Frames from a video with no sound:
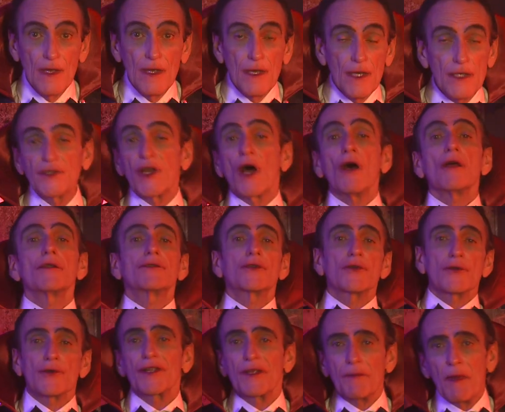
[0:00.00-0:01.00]
It's hard
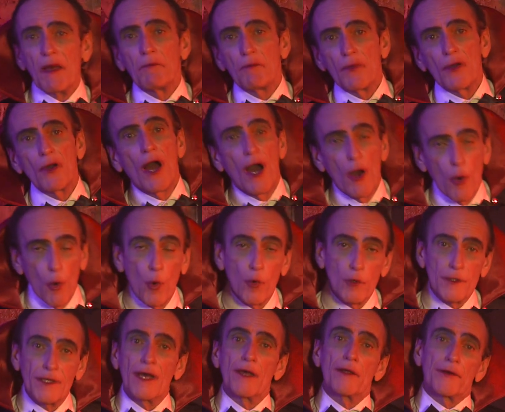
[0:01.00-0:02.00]
to remember how
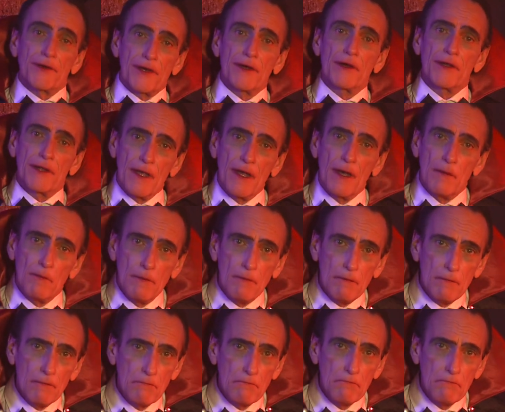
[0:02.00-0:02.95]
old I really am.